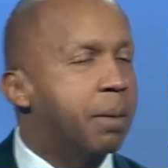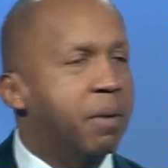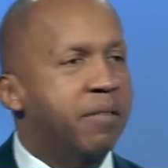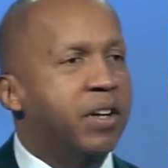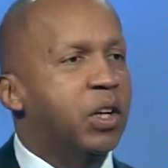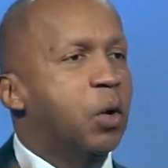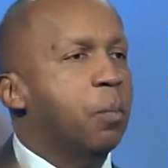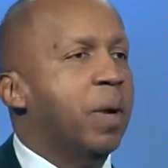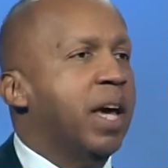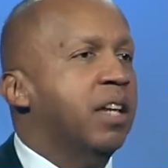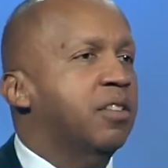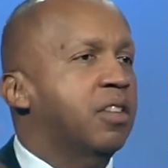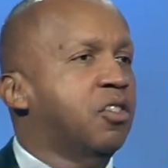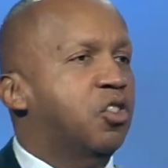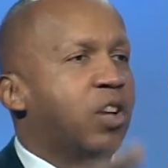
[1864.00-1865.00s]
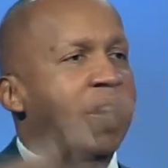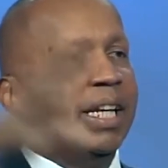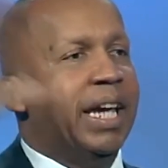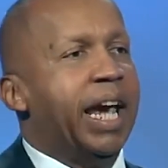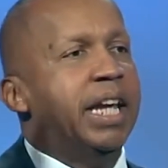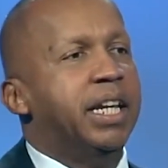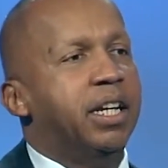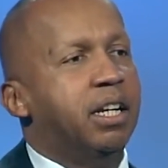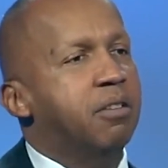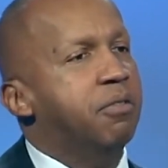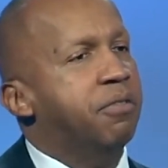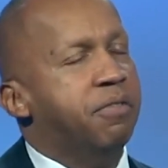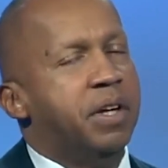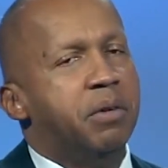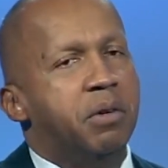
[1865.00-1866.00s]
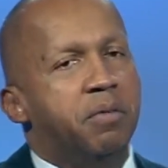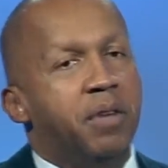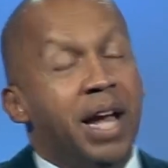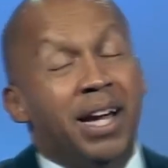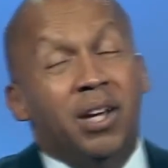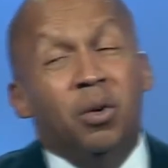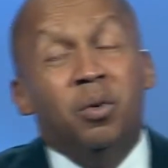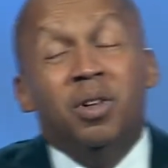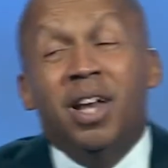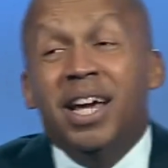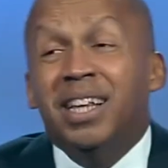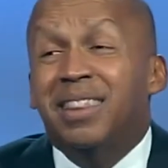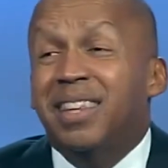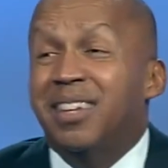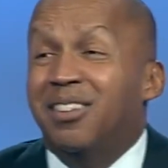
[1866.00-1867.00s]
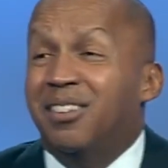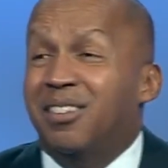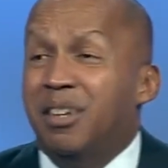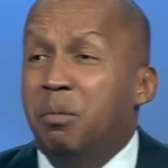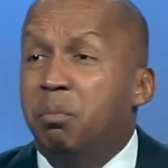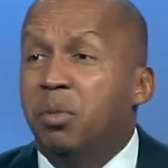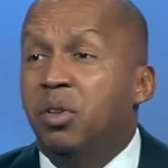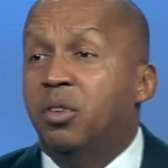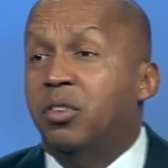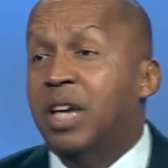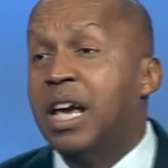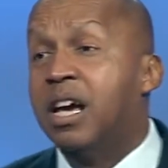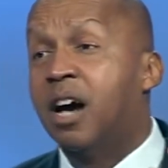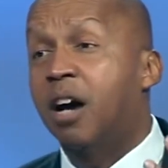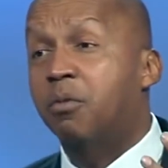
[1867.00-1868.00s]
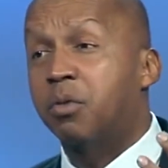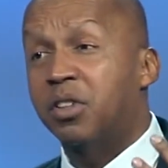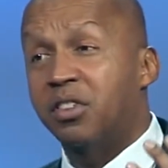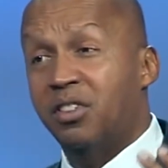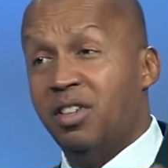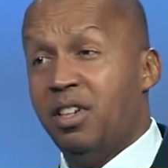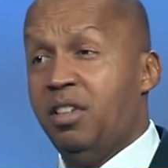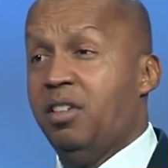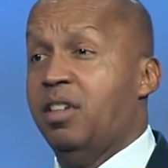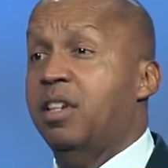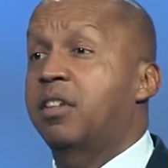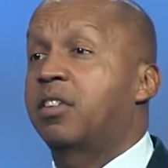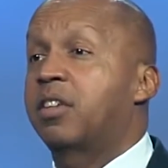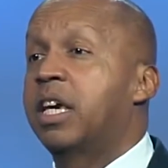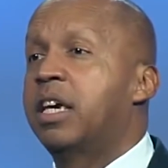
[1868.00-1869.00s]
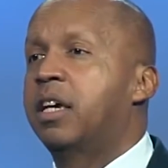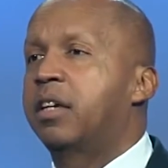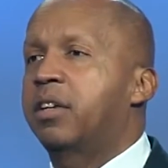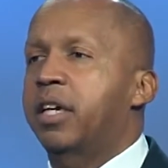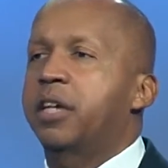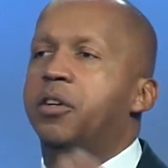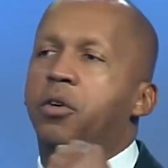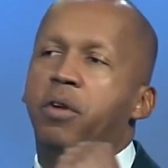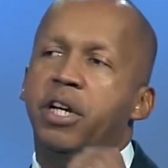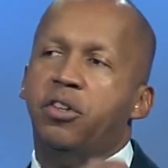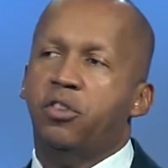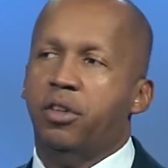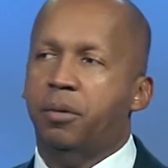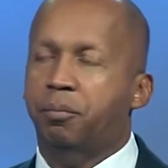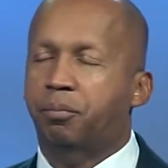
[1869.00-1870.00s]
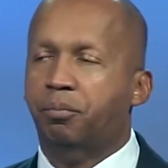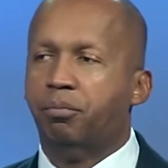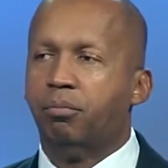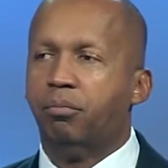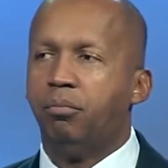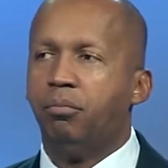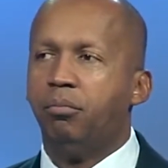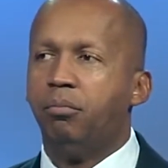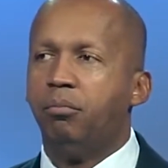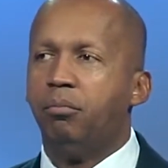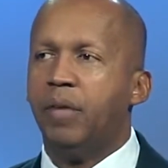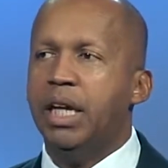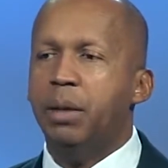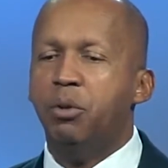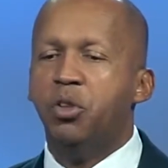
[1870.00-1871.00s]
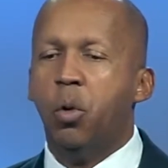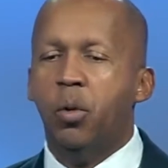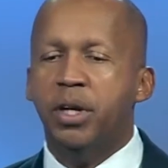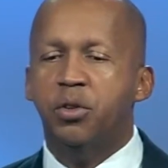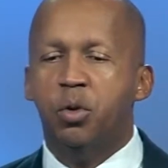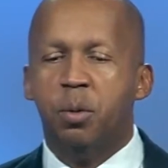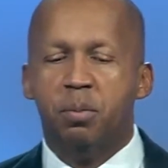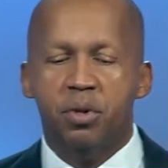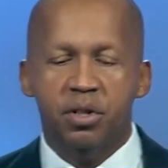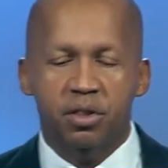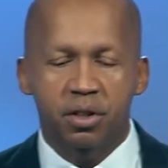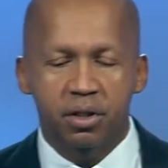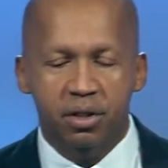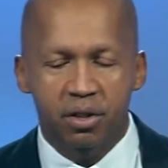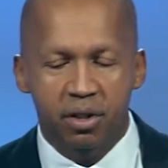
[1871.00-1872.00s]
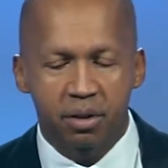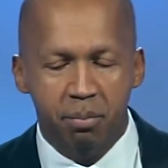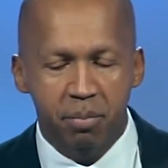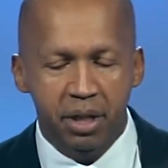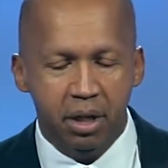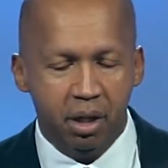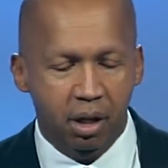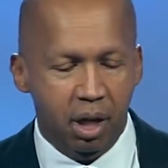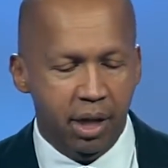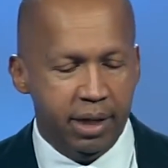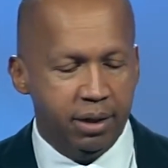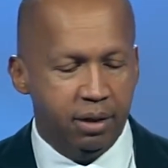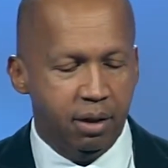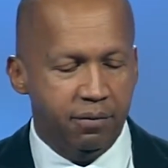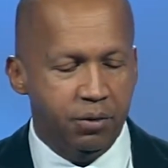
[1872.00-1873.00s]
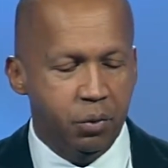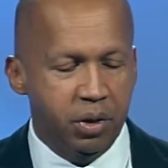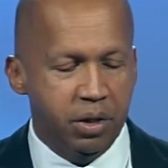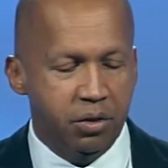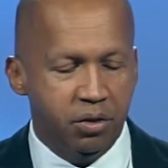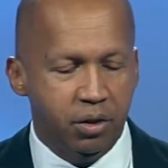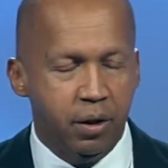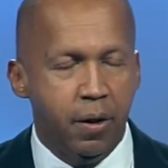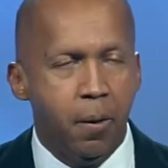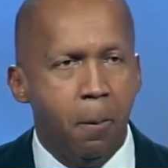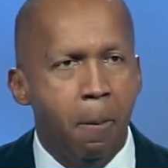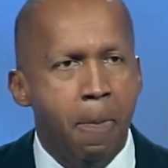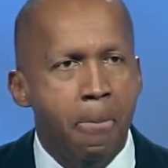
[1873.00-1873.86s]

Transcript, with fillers: I've got to go past this gigantic Confederate flag. I don't like these symbols of resistance to integration. And I was going to a prison to meet a client a few years ago,